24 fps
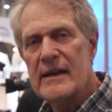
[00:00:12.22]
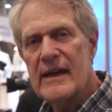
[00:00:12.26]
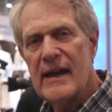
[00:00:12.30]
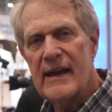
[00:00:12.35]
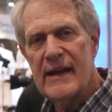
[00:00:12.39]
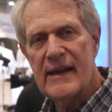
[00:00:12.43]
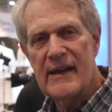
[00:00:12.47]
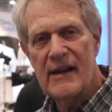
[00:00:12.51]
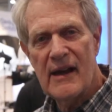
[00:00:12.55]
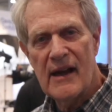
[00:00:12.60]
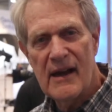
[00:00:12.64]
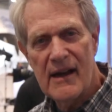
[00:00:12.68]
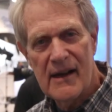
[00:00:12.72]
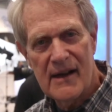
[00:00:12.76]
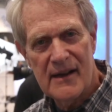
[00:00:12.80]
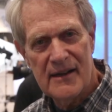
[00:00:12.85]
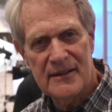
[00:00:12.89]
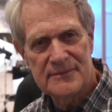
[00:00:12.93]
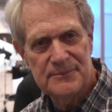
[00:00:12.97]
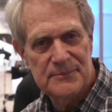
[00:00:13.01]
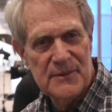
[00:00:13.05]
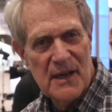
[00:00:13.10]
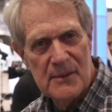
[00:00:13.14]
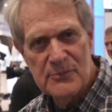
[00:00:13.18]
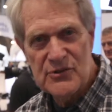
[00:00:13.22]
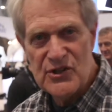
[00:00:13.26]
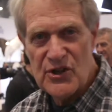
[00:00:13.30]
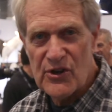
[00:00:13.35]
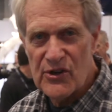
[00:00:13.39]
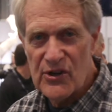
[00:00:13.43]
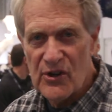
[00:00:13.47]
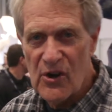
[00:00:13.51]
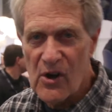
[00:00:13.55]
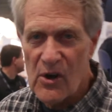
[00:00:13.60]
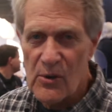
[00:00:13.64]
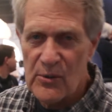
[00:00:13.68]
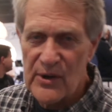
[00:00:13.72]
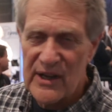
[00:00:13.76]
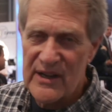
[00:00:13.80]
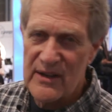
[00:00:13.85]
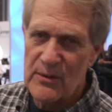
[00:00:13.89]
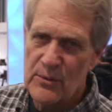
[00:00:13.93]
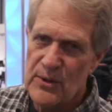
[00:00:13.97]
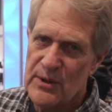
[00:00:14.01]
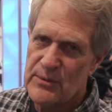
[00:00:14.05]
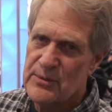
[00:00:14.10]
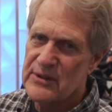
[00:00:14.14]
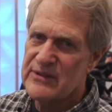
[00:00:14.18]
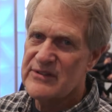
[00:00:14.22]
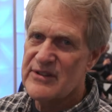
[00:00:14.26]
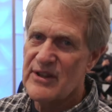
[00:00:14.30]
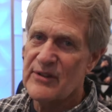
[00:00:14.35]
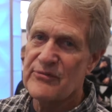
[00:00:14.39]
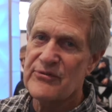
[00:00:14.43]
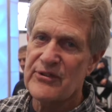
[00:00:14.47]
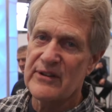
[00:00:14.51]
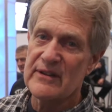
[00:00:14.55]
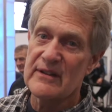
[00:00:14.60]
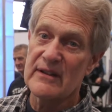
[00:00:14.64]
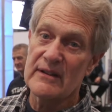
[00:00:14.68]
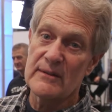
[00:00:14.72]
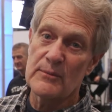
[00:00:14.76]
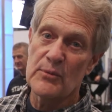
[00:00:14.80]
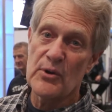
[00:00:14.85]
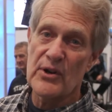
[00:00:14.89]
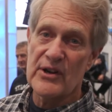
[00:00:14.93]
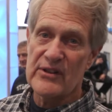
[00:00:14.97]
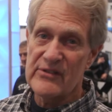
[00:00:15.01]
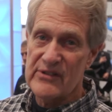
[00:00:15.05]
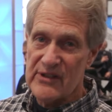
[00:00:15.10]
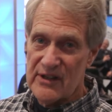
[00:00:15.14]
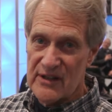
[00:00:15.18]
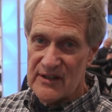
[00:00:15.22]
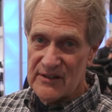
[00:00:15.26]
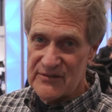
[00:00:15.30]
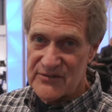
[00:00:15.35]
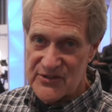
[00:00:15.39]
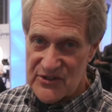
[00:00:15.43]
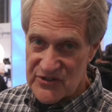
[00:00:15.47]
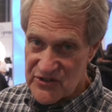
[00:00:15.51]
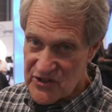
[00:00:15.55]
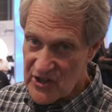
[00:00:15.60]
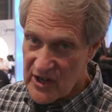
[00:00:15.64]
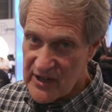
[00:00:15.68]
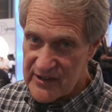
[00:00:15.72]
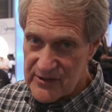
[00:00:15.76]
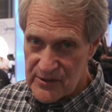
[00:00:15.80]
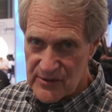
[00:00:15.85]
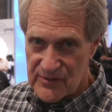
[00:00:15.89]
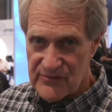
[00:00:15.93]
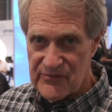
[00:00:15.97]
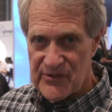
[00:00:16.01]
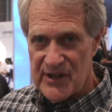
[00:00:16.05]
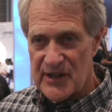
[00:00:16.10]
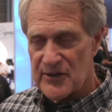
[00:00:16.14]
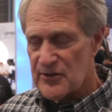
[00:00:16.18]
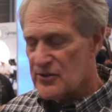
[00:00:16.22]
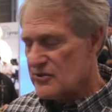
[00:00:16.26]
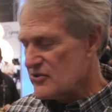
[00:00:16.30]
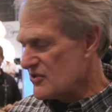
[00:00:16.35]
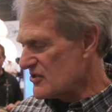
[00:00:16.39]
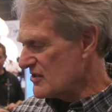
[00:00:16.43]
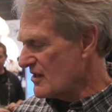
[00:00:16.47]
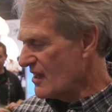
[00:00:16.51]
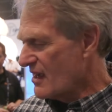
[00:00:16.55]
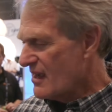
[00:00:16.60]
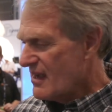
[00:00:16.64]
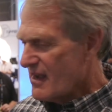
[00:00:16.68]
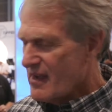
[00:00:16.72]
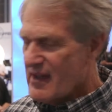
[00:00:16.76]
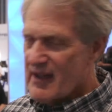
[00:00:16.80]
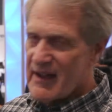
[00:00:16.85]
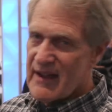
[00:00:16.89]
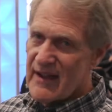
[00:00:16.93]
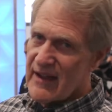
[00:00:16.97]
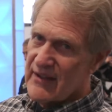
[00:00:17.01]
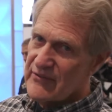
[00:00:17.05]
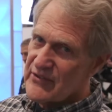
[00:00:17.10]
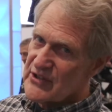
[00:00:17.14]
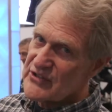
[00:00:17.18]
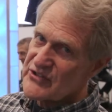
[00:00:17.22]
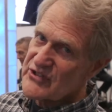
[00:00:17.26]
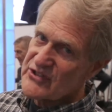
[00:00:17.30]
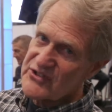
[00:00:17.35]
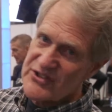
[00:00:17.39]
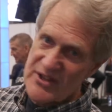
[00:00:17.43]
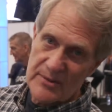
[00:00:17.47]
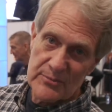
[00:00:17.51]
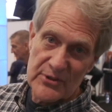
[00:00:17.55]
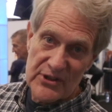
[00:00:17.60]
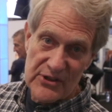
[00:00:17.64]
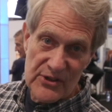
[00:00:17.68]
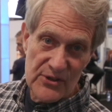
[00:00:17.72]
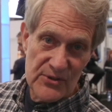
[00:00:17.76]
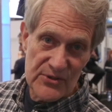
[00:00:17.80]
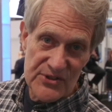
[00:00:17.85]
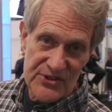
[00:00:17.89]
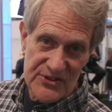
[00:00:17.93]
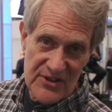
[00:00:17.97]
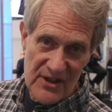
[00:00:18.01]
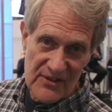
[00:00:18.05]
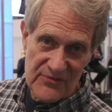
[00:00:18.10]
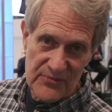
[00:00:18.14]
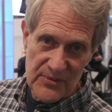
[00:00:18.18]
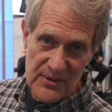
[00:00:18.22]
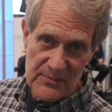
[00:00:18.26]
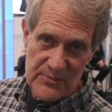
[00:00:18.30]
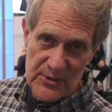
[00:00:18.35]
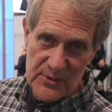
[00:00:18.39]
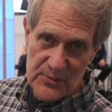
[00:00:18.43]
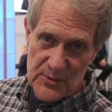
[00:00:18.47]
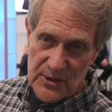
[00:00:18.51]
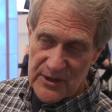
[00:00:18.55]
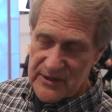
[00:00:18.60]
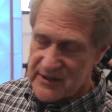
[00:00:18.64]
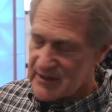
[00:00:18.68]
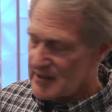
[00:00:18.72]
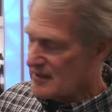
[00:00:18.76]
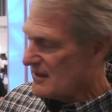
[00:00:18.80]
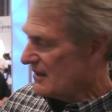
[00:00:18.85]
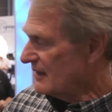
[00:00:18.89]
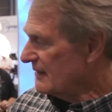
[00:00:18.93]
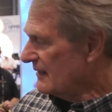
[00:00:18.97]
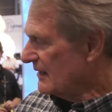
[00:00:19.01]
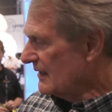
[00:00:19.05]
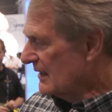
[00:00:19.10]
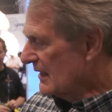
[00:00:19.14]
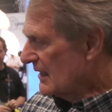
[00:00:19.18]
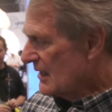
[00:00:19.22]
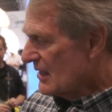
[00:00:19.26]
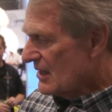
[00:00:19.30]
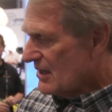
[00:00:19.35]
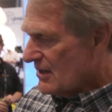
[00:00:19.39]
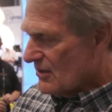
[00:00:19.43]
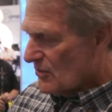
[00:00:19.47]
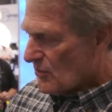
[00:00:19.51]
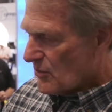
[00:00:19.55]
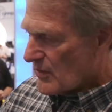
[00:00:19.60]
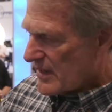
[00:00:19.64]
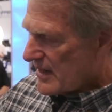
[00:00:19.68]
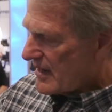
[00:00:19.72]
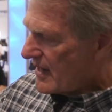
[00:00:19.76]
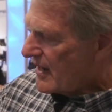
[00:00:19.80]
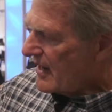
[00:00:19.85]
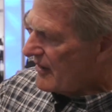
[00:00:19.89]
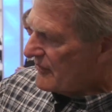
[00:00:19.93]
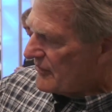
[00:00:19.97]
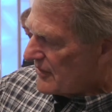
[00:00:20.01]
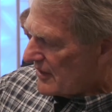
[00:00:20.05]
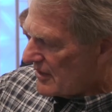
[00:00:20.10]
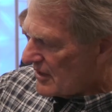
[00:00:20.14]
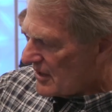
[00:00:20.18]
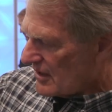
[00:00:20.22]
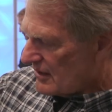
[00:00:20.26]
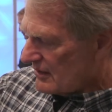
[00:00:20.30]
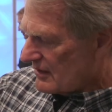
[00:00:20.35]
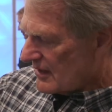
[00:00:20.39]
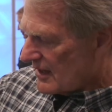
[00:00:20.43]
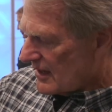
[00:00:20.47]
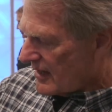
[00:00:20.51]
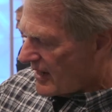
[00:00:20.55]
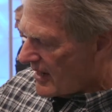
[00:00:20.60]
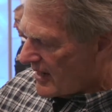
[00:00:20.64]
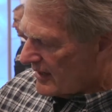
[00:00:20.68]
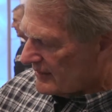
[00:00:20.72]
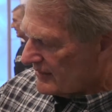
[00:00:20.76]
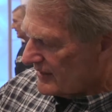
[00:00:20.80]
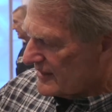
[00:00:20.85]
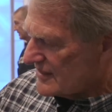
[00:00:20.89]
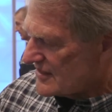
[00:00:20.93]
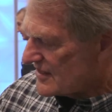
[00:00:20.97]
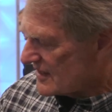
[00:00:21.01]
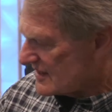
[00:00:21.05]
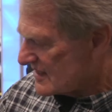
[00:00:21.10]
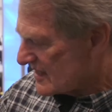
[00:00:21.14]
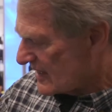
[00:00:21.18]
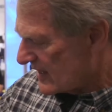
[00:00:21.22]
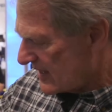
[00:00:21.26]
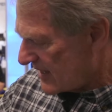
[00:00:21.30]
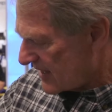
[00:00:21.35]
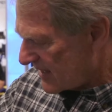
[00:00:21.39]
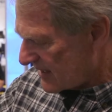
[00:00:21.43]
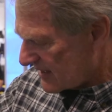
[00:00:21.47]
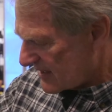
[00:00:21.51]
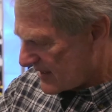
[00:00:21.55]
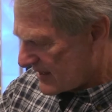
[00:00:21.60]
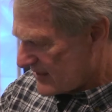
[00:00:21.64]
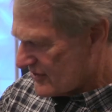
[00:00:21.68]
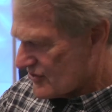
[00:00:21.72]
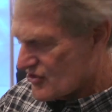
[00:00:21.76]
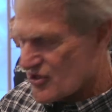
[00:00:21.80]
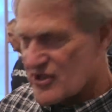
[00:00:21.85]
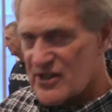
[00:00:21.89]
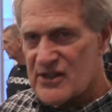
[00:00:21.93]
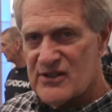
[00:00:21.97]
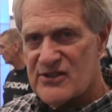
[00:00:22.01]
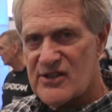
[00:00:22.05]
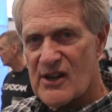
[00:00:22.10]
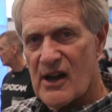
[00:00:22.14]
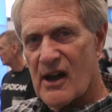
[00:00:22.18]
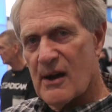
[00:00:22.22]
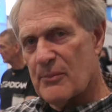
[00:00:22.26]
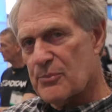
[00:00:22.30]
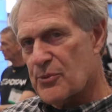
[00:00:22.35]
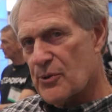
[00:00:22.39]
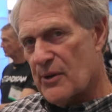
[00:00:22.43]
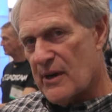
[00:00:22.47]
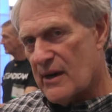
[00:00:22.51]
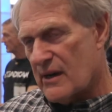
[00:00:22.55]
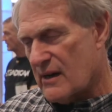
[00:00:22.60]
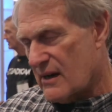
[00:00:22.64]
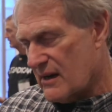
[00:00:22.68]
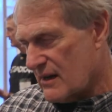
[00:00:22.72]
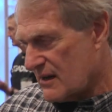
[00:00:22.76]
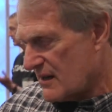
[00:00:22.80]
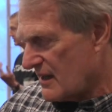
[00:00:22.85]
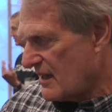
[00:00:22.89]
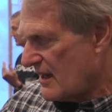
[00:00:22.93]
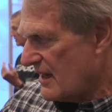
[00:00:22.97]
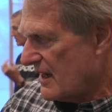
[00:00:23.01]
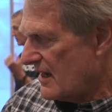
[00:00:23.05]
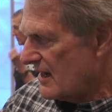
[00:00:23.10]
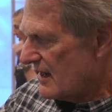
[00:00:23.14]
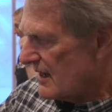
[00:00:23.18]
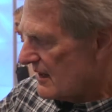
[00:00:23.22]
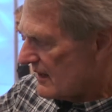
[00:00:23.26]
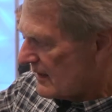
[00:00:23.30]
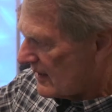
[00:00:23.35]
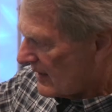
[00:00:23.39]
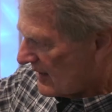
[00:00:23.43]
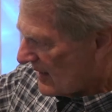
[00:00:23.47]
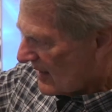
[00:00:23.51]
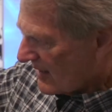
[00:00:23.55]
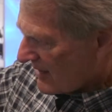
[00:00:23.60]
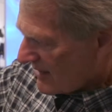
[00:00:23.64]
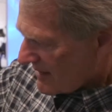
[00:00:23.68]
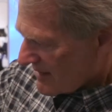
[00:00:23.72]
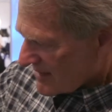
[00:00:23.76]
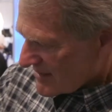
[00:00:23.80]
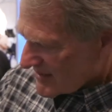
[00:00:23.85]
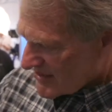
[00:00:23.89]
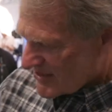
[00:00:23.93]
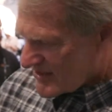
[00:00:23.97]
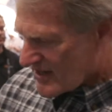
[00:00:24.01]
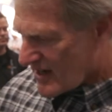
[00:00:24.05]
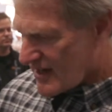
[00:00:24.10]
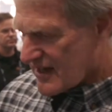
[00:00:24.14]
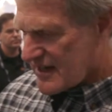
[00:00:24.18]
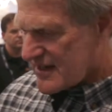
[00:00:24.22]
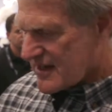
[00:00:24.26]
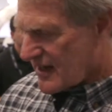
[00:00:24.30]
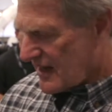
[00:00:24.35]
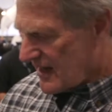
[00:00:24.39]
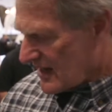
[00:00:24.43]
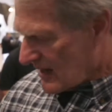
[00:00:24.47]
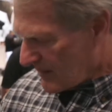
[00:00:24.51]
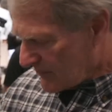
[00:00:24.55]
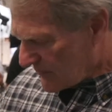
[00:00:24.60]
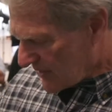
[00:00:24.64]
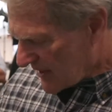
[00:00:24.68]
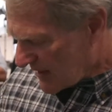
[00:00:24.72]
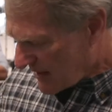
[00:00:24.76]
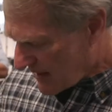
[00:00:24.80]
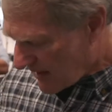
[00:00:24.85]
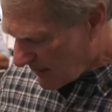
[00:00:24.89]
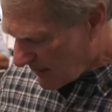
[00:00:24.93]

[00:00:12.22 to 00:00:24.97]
Hey, uh, I'm Jerry Holway. I work with Tiffen. I'm one of the designer inventors. And this is some of the new stuff we've been working on. We have here uh, Lisa Sene, and she's operating a Steadicam, the